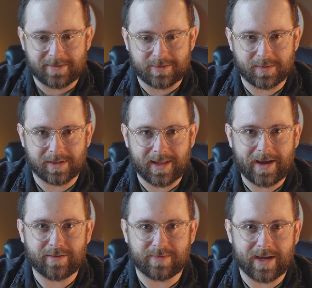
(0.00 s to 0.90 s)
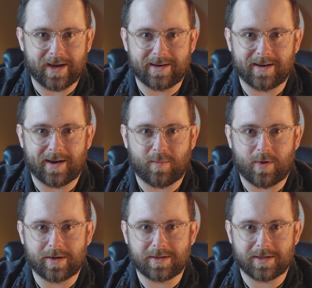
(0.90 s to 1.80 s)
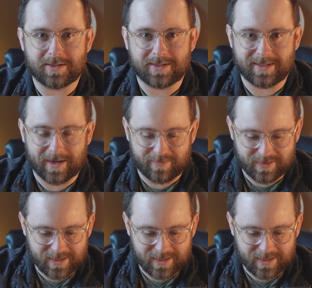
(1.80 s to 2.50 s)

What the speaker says: So in light of that, I want us to dive